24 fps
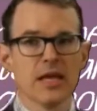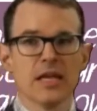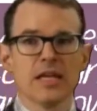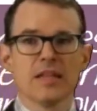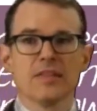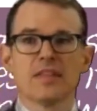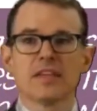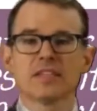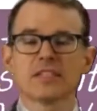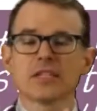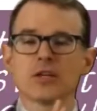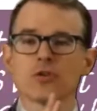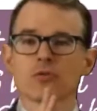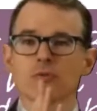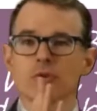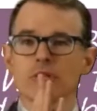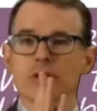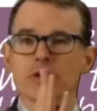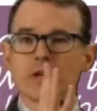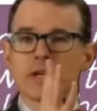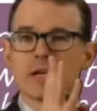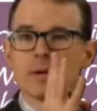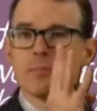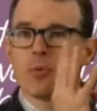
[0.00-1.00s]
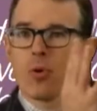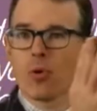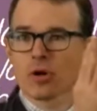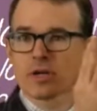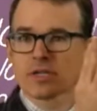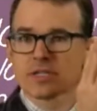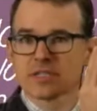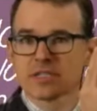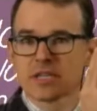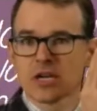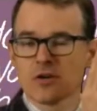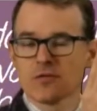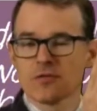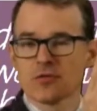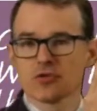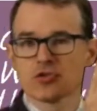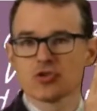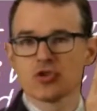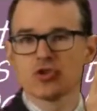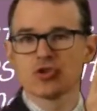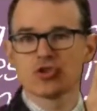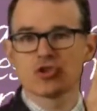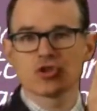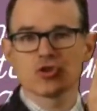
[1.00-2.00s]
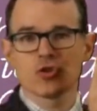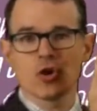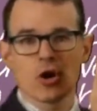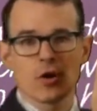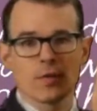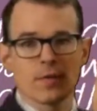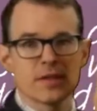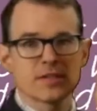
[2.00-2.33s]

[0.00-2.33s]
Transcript: This is a really important skill for students to learn.